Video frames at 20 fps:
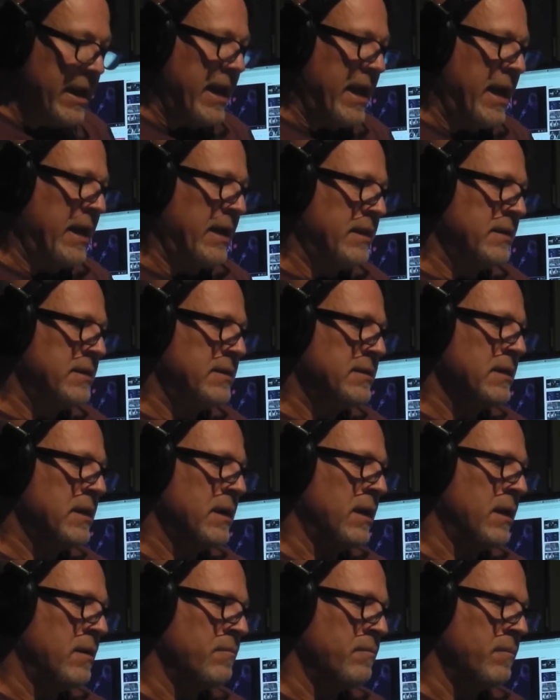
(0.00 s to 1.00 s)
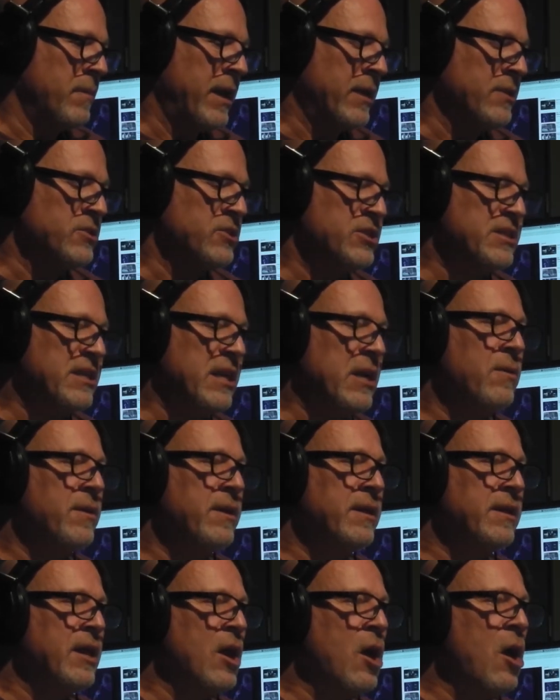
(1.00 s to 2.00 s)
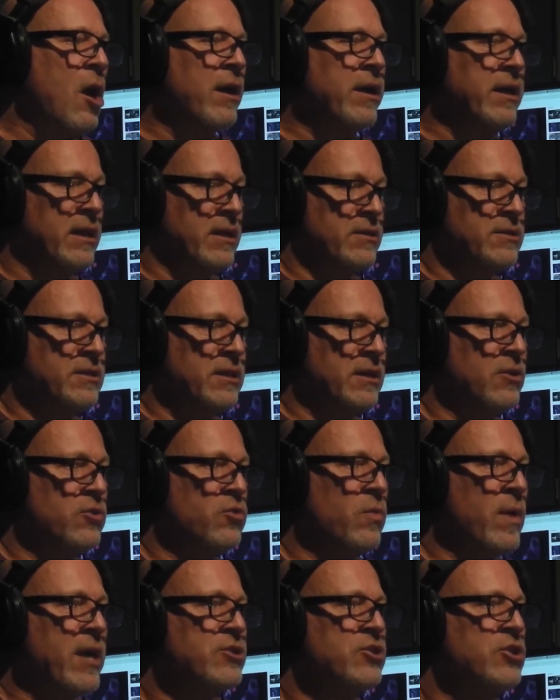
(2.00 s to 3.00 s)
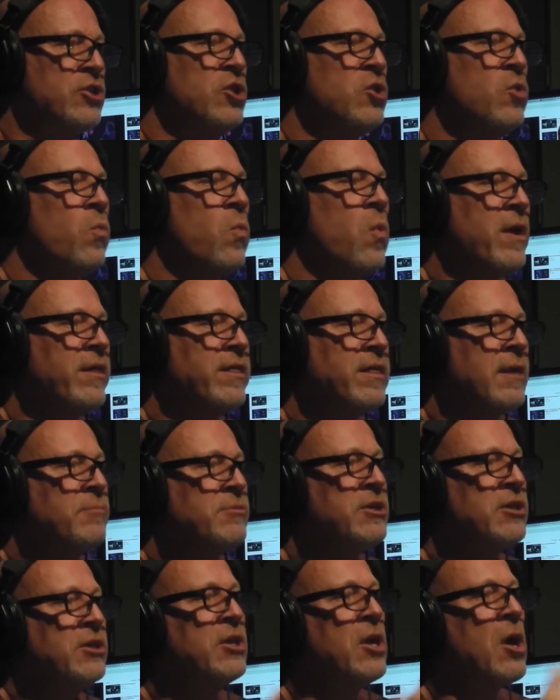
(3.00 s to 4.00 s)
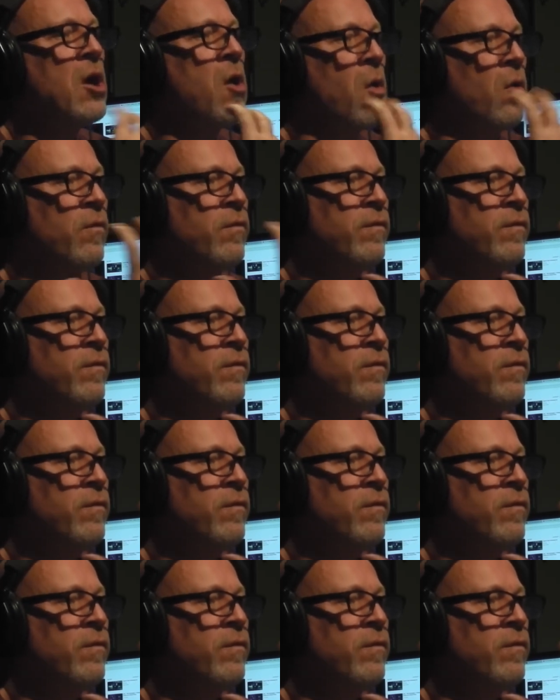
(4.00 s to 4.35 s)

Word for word: and um, and steering the audience in a direction you want them to go,